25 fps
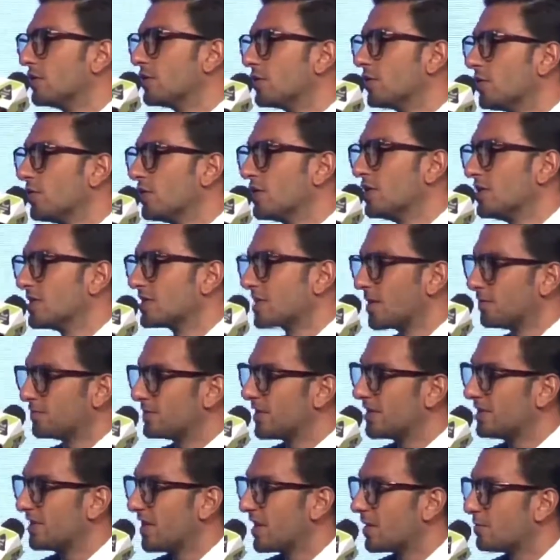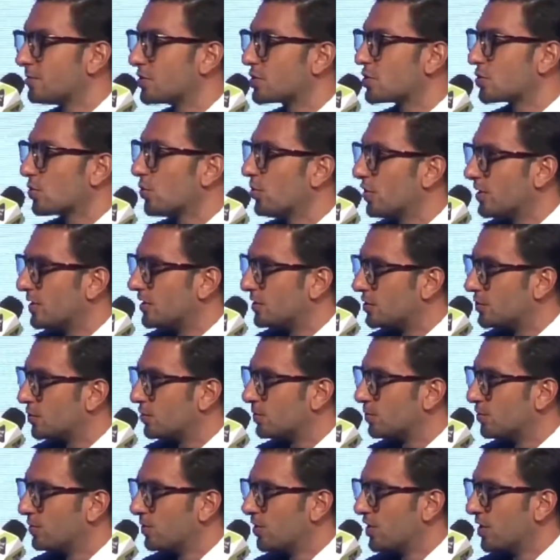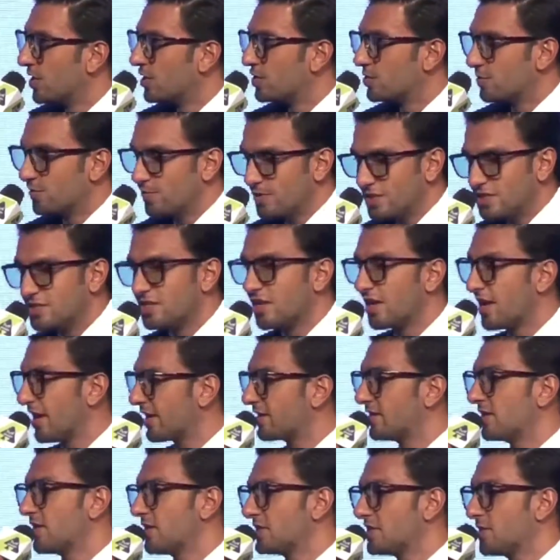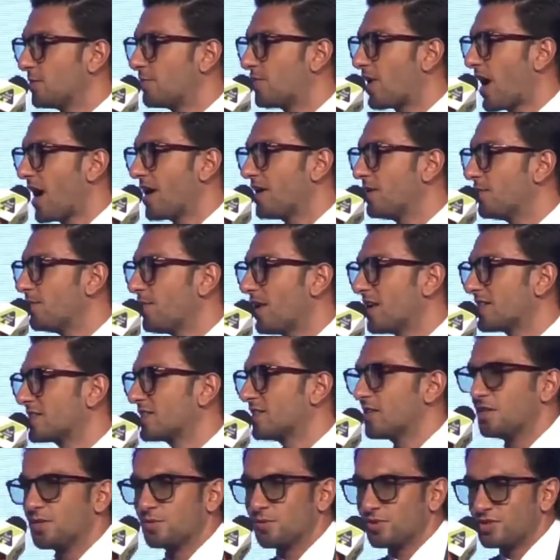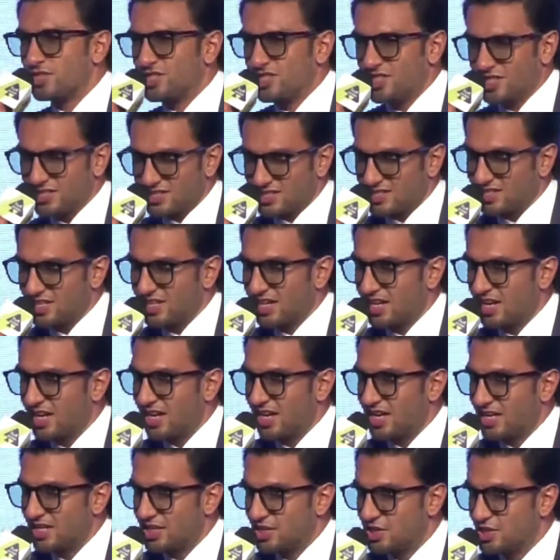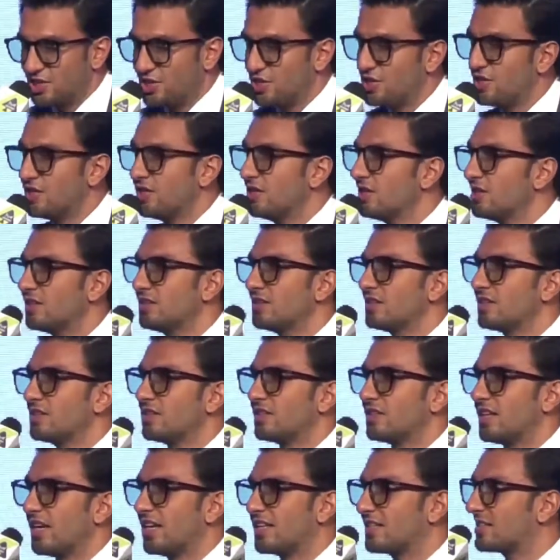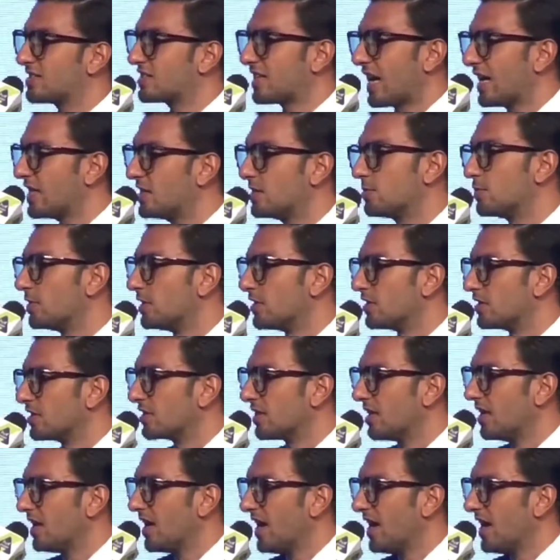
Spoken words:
You know, something that I'm so into to be selected as the brand ambassador. It was just sheer excitement.